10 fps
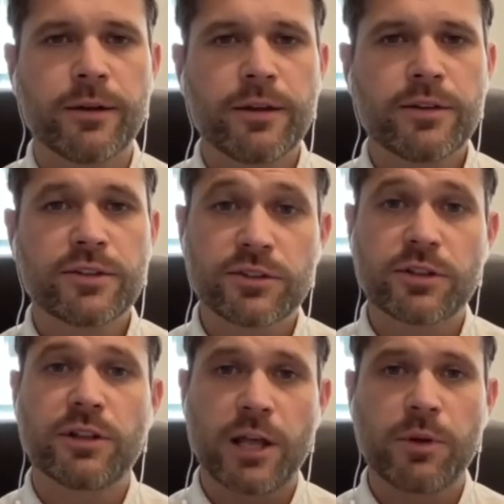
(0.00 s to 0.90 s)
since
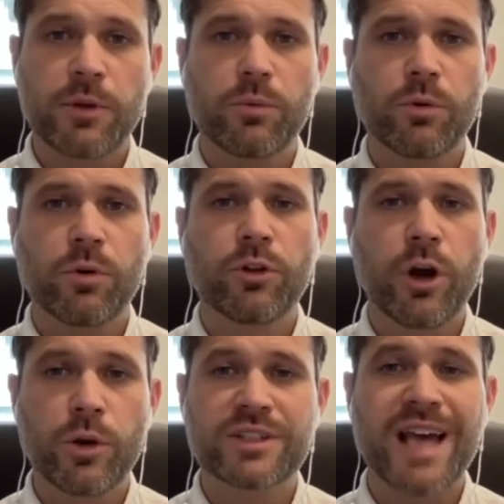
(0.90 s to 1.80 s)
the claimant will
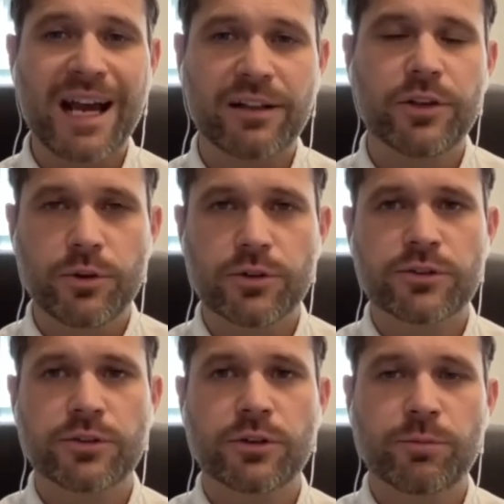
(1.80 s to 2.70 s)
know exactly who to
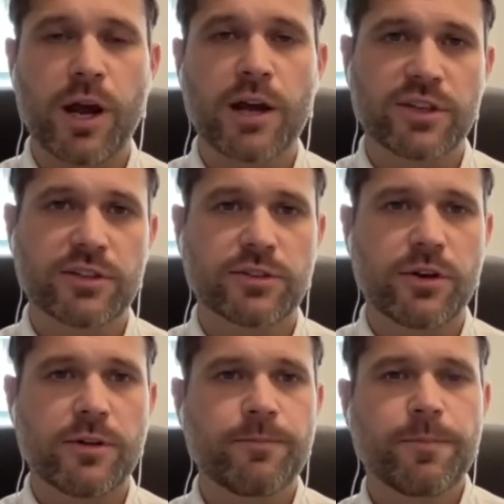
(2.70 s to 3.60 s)
serve process
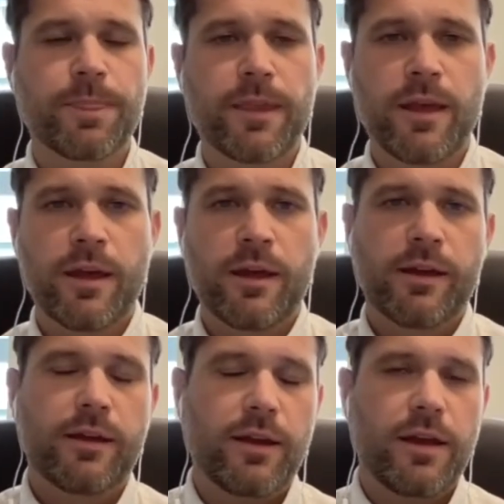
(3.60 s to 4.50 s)
on.
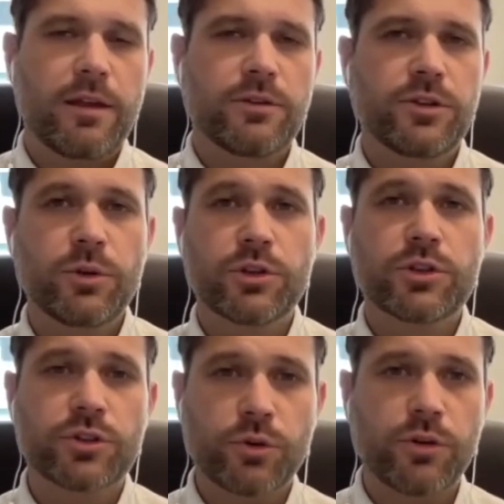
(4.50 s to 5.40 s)
And to
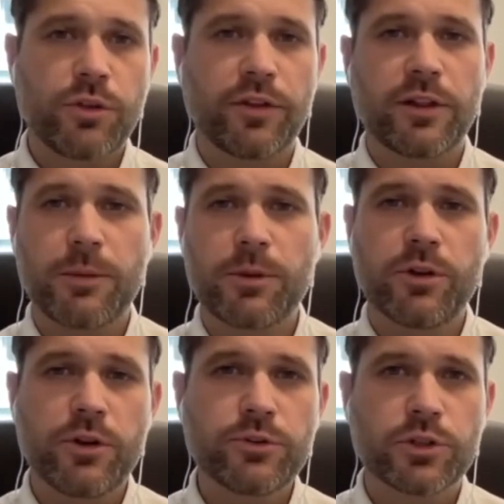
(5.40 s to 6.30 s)
ensure that the claimant
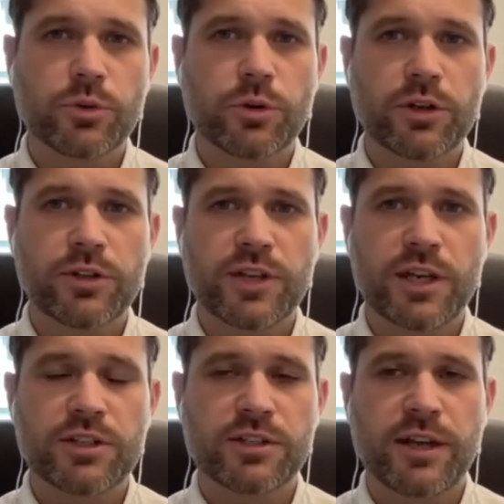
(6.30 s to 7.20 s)
knows which
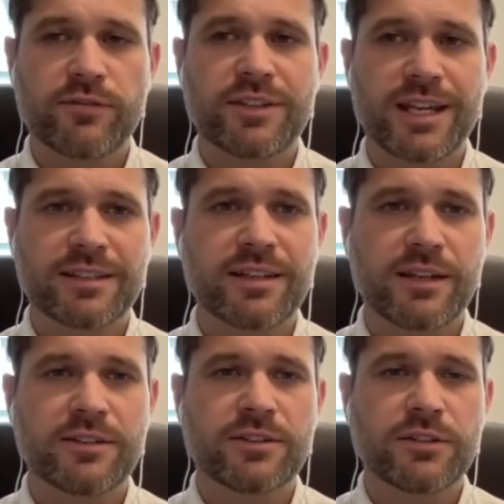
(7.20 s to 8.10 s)
organizations have
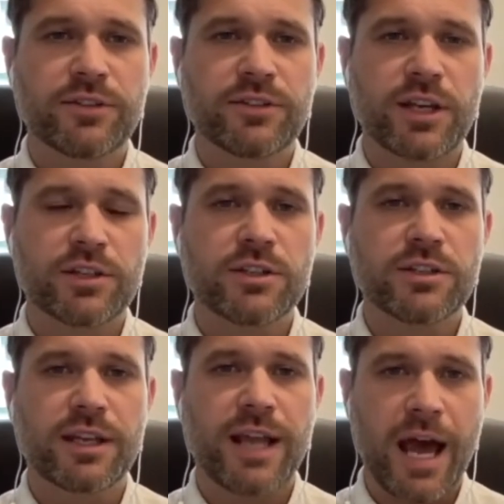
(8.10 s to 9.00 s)
designated service agents
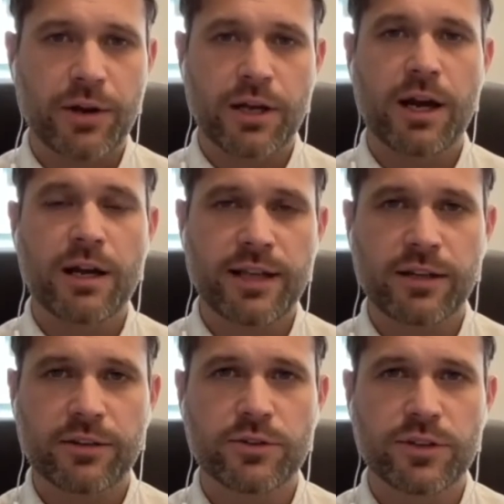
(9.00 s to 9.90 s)
and how to
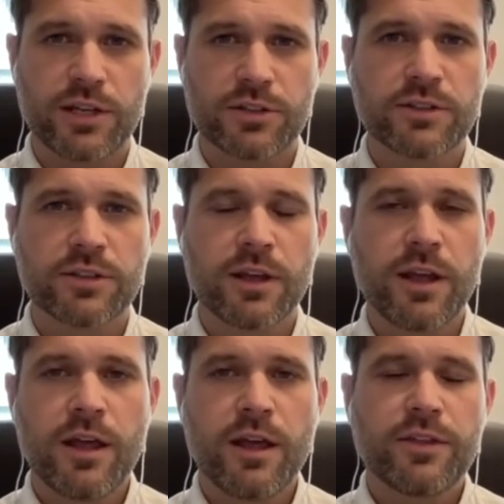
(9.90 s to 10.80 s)
contact those agents,
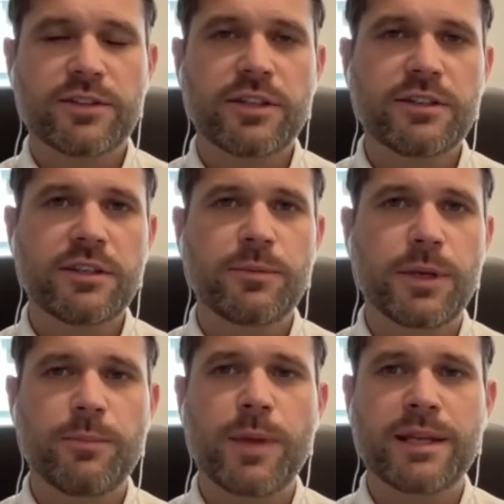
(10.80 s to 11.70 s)
the
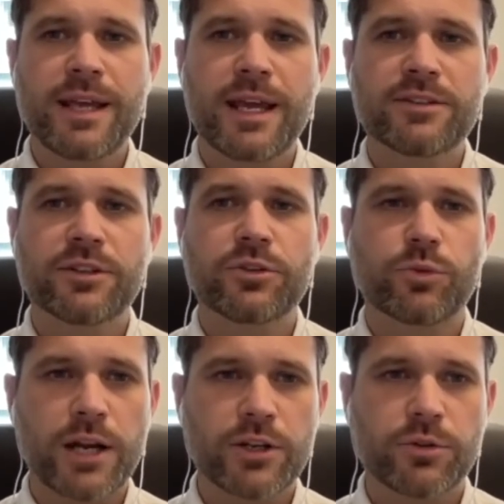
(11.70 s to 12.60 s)
CCB maintains a
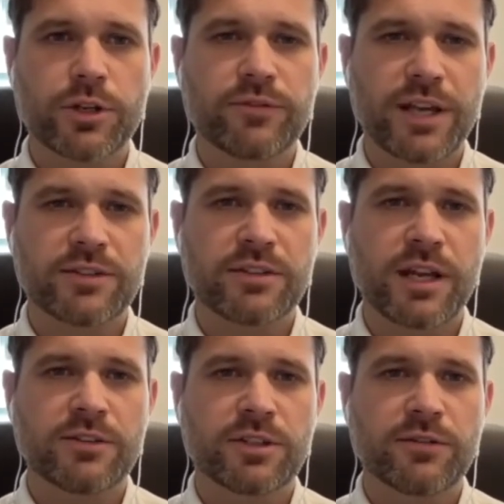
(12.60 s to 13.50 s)
directory of
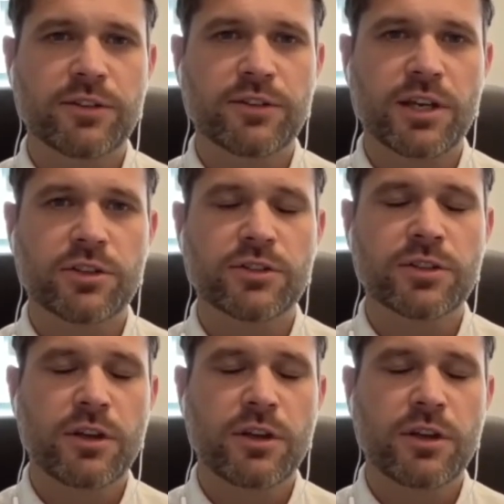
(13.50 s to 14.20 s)
designated service agents